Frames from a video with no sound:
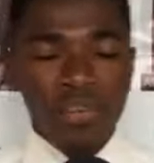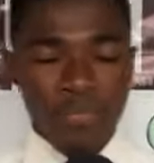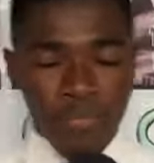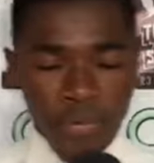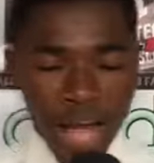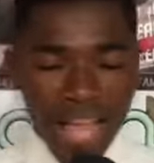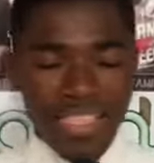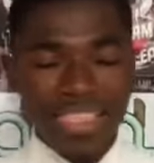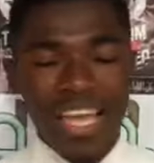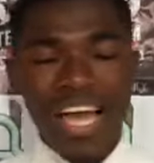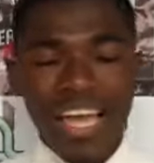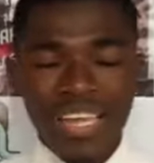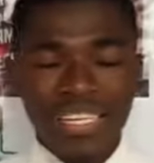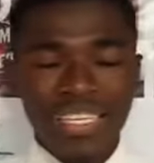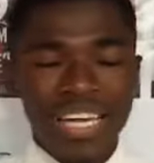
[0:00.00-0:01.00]

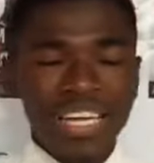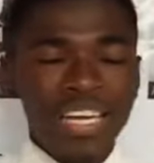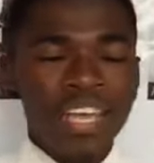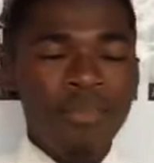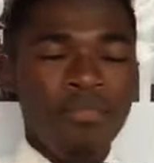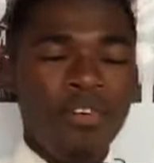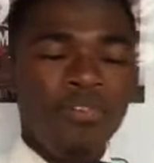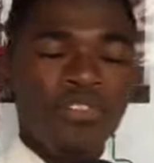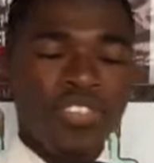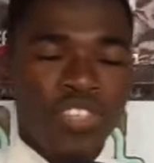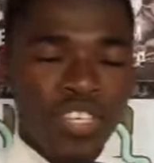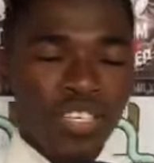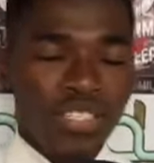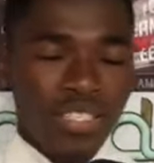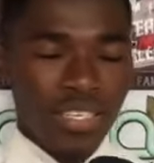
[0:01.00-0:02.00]
Father, in the name of
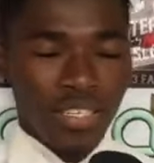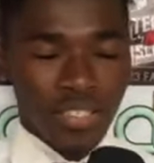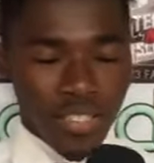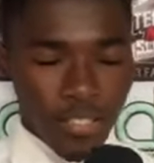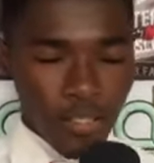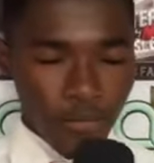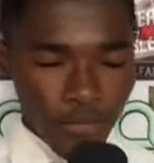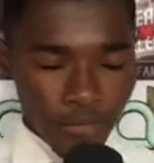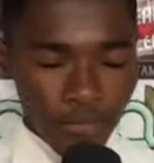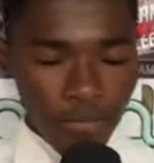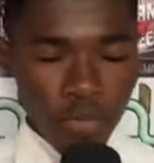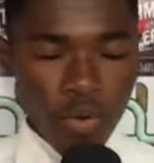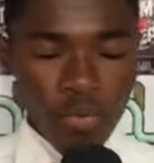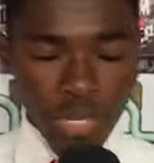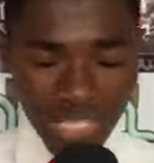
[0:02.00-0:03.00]
Jesus,
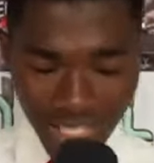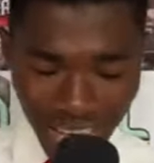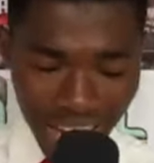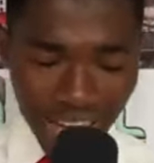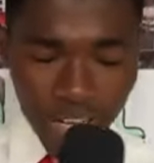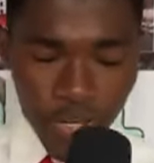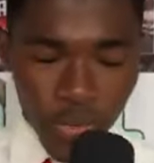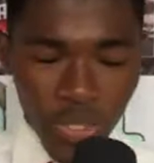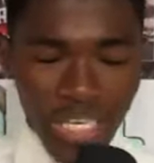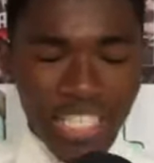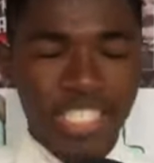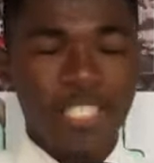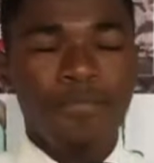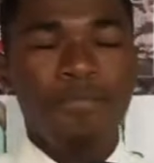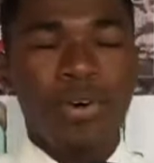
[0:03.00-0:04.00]
we thank you
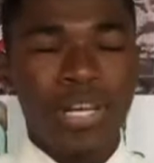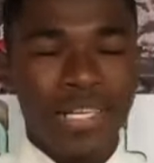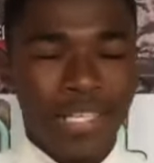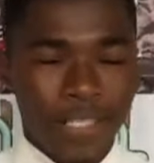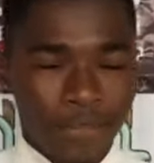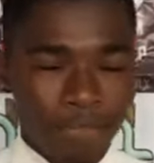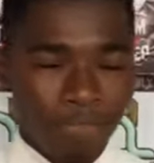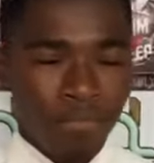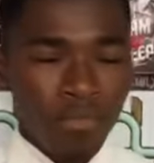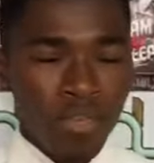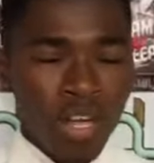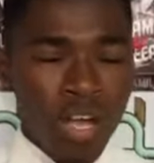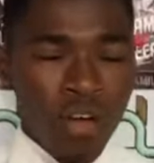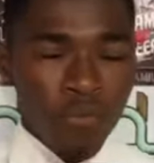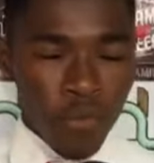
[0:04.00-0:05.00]
this morning
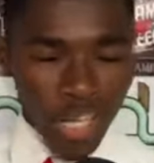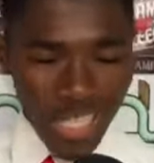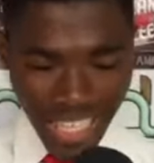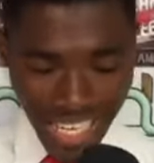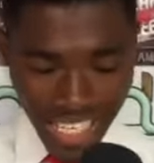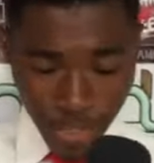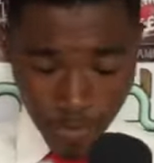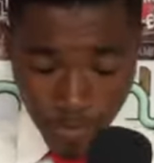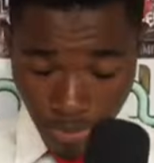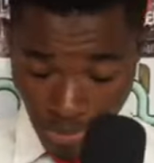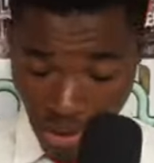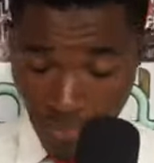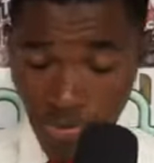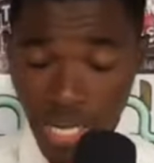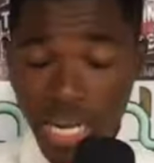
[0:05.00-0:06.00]
for this
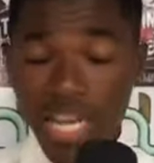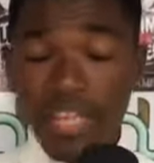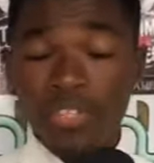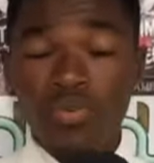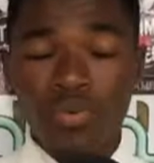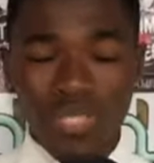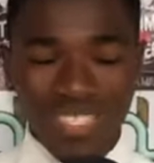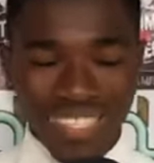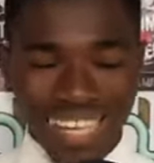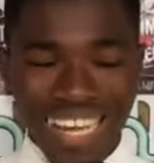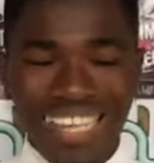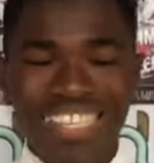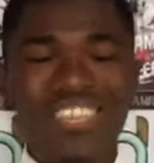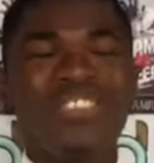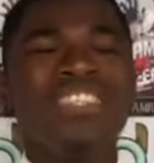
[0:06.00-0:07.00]
privilege to
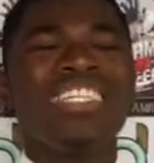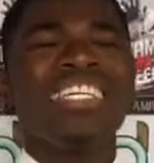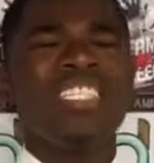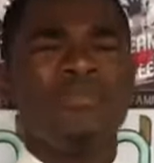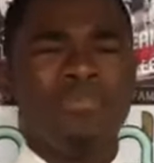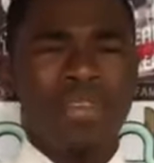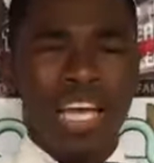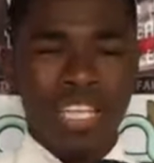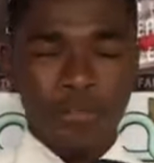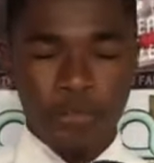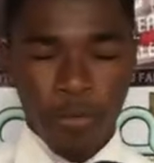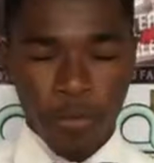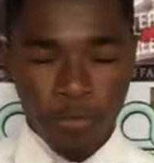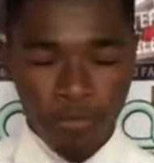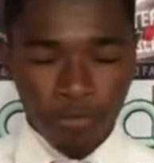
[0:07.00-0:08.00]
stand on this
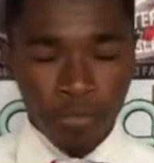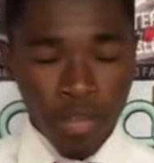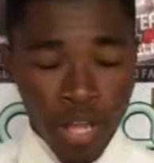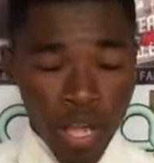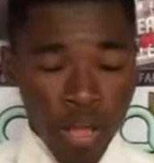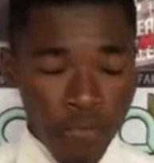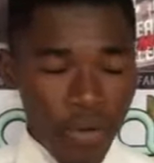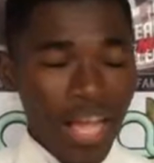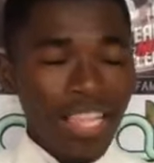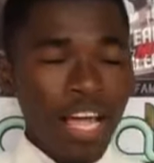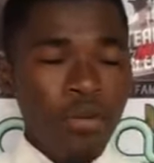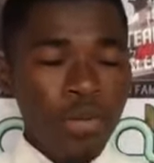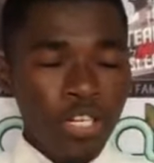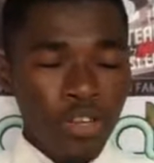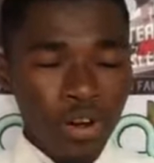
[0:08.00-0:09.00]
platform. Father,
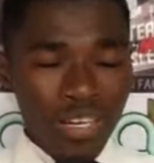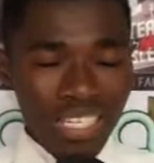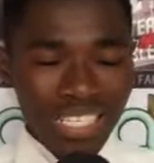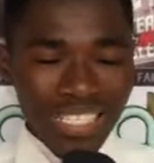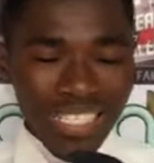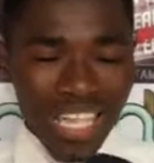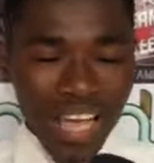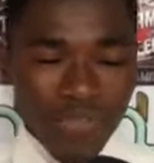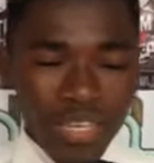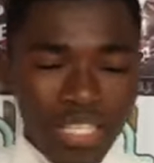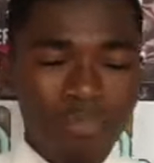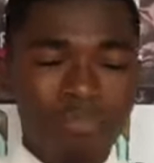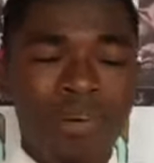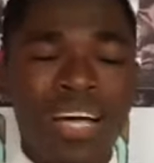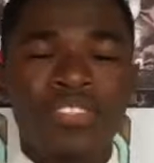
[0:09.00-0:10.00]
we don't deserve it,
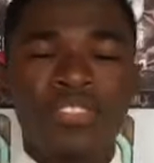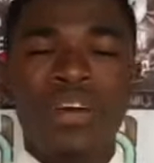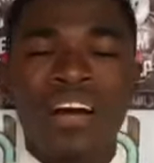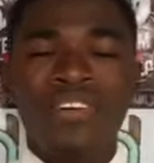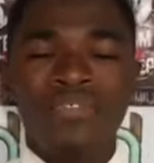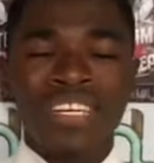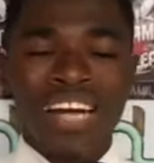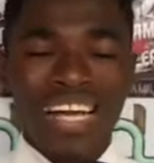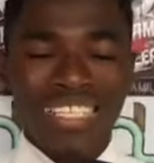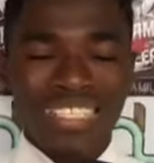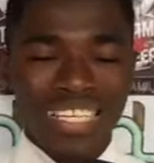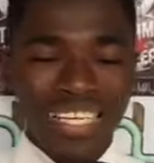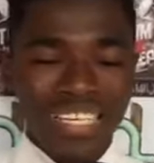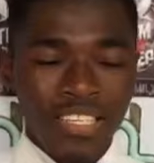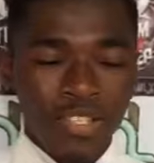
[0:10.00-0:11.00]
but you have
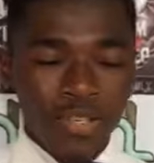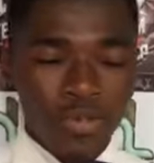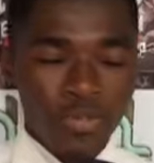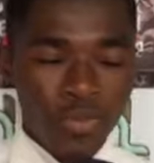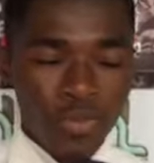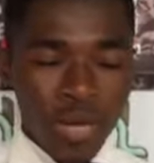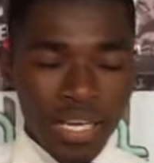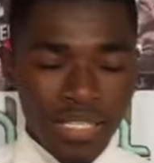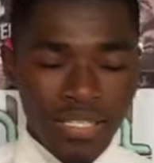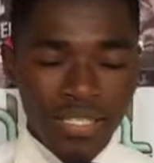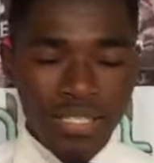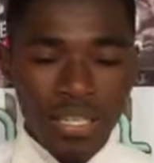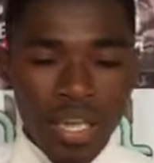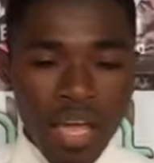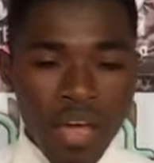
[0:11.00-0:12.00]
granted it unto us.